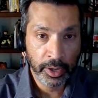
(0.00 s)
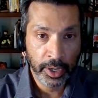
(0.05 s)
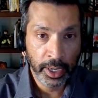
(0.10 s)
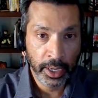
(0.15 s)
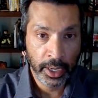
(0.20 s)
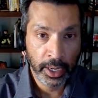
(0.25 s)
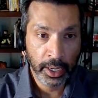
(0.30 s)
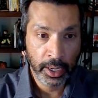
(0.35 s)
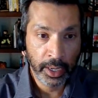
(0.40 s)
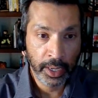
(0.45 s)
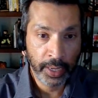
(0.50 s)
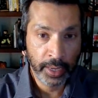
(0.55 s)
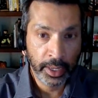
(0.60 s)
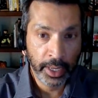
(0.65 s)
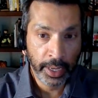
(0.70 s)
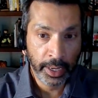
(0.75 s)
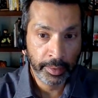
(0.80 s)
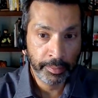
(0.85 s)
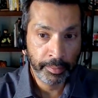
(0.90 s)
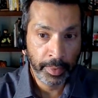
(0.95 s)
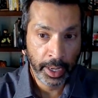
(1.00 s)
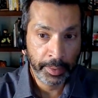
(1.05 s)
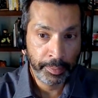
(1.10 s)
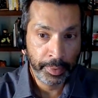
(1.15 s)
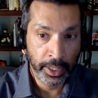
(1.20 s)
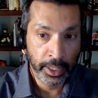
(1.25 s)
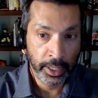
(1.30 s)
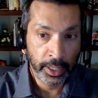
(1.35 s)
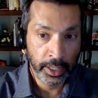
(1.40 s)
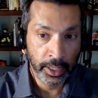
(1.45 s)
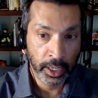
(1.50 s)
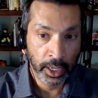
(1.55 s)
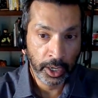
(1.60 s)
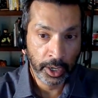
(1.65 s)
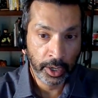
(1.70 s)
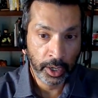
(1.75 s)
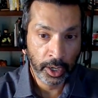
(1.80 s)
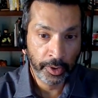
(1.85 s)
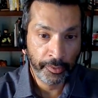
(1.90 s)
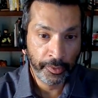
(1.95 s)
area that might be
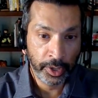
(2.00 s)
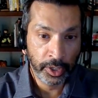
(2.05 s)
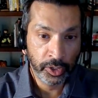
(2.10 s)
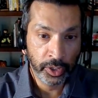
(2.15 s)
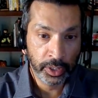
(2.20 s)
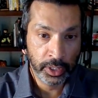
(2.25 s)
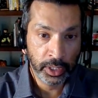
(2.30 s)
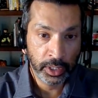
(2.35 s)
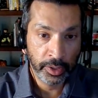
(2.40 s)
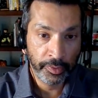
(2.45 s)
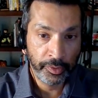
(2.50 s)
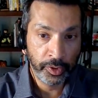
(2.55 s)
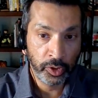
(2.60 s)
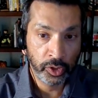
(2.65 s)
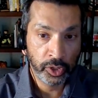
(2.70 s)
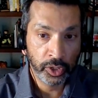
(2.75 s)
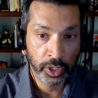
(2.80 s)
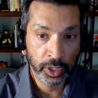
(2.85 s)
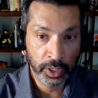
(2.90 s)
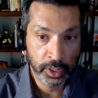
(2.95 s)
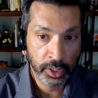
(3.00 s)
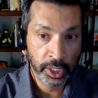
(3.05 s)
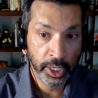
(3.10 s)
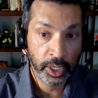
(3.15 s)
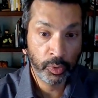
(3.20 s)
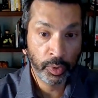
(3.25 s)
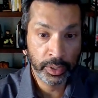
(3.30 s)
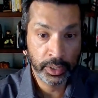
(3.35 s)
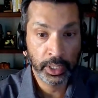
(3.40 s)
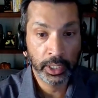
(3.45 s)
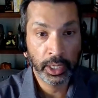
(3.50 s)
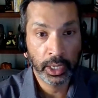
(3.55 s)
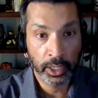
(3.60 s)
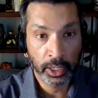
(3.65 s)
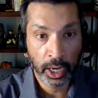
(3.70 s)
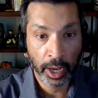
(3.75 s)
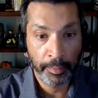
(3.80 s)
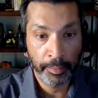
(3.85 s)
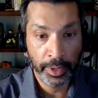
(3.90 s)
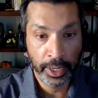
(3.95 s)
of interest in the future is sequencing and
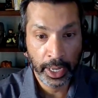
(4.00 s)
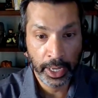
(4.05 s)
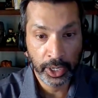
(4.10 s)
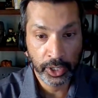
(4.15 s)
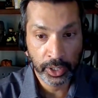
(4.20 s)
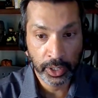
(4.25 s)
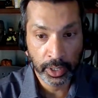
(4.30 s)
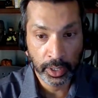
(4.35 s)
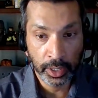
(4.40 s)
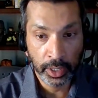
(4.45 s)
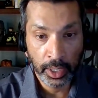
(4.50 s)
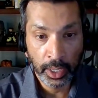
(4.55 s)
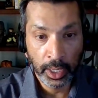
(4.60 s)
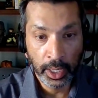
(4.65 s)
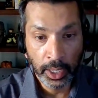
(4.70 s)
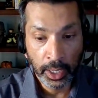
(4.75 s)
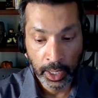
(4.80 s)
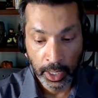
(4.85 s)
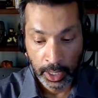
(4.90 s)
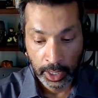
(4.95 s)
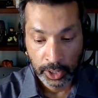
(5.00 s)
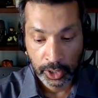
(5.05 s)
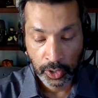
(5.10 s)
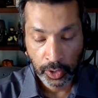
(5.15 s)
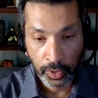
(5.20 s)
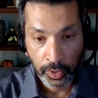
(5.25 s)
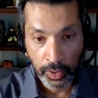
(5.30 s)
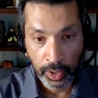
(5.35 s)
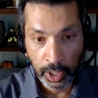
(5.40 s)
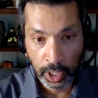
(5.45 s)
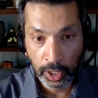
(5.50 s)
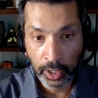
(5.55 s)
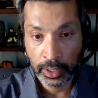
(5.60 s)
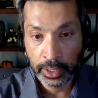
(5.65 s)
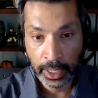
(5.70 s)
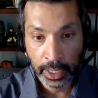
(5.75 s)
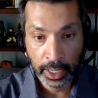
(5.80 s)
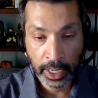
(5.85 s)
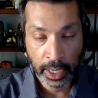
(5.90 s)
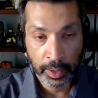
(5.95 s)
combination. So
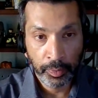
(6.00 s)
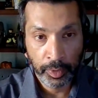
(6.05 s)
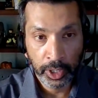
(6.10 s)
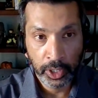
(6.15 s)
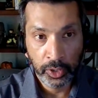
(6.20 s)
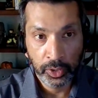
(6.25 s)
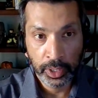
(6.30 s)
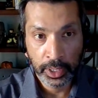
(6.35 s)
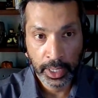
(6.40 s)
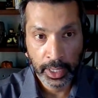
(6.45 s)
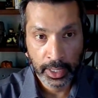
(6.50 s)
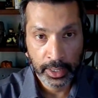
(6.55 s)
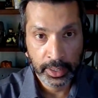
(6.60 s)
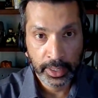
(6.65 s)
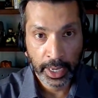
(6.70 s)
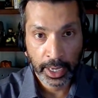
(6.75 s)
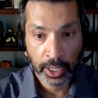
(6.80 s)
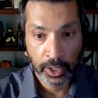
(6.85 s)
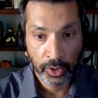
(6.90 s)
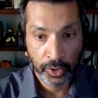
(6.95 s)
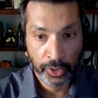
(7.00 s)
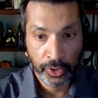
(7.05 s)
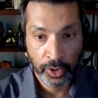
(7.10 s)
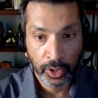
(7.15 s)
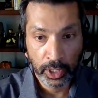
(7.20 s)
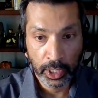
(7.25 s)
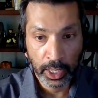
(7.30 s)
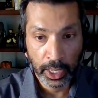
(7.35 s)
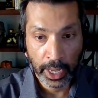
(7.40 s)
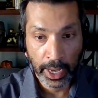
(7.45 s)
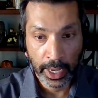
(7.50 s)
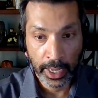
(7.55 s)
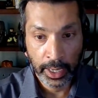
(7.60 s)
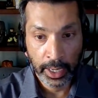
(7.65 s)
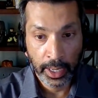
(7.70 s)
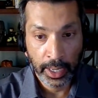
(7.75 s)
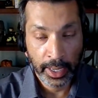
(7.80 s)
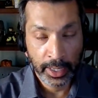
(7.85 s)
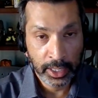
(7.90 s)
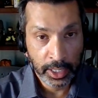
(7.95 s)
currently, again, we're using it as second or third
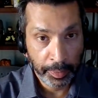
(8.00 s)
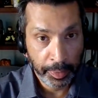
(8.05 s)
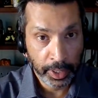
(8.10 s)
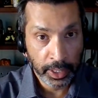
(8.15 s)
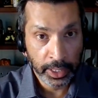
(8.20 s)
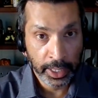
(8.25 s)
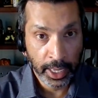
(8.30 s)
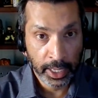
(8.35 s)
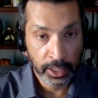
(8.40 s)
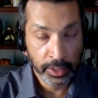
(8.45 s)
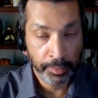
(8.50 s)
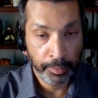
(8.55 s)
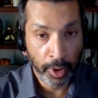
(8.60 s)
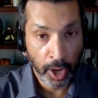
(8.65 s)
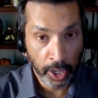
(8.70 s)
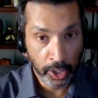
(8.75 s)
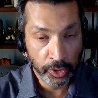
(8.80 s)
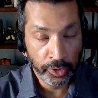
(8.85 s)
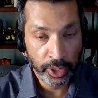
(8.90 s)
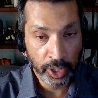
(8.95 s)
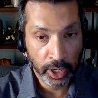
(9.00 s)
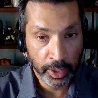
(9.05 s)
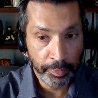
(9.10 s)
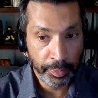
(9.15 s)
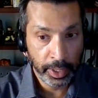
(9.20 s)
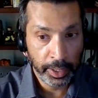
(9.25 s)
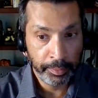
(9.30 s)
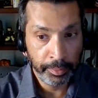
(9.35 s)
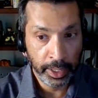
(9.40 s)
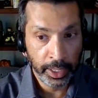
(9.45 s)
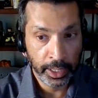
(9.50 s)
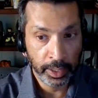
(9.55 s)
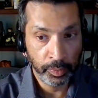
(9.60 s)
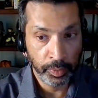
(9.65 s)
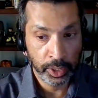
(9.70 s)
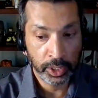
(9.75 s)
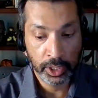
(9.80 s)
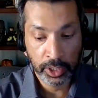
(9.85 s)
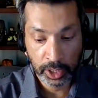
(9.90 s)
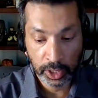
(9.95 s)
line and typically as monotherapy, meaning
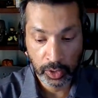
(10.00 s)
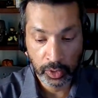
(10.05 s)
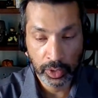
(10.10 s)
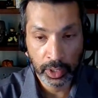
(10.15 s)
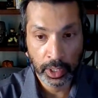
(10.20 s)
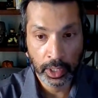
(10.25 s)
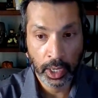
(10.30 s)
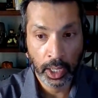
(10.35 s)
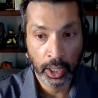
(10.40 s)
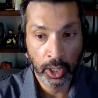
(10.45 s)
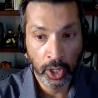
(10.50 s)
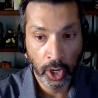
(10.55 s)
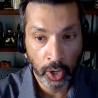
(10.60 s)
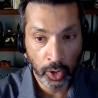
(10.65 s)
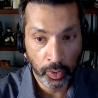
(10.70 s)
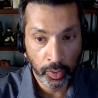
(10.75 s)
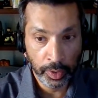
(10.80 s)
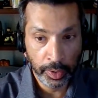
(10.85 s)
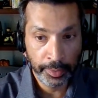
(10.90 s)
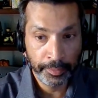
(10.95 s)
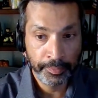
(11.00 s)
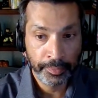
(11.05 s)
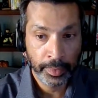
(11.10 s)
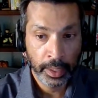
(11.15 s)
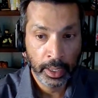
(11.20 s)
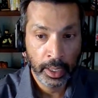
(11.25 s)
we just use it alone.